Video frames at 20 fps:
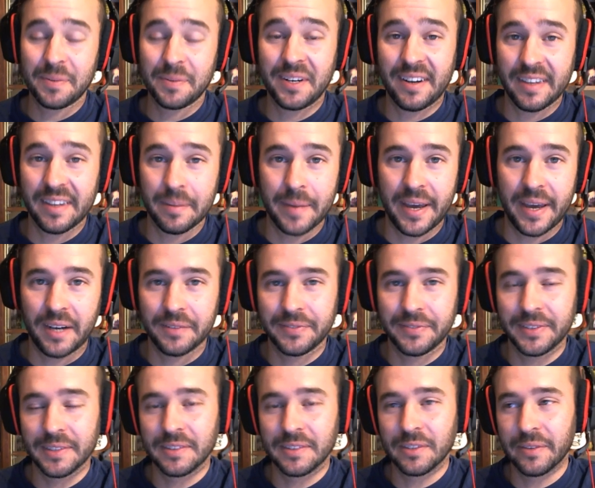put it on the
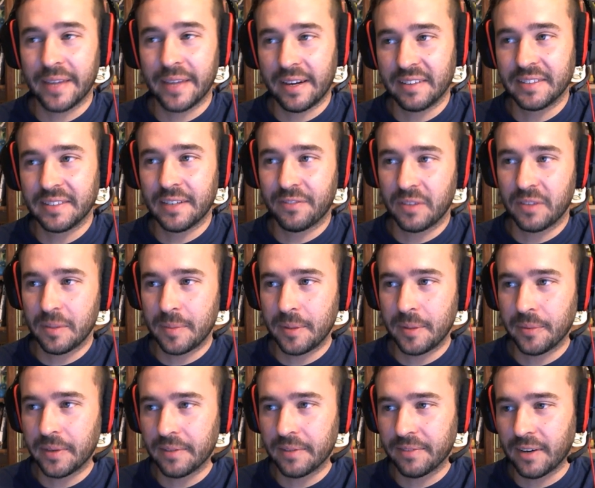battlefield, so that'll definitely be
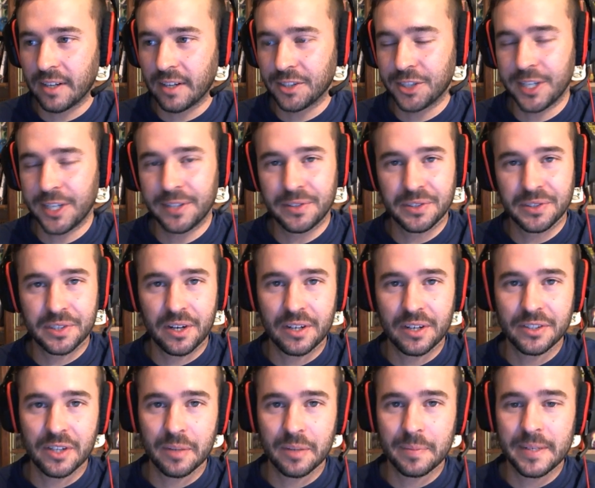one of our Enchantress
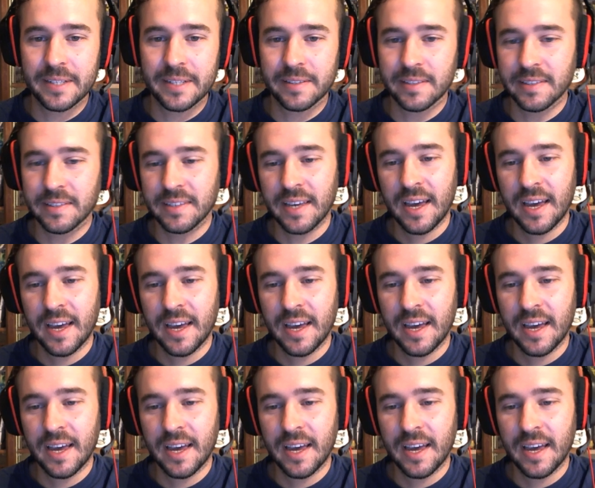card draw pieces.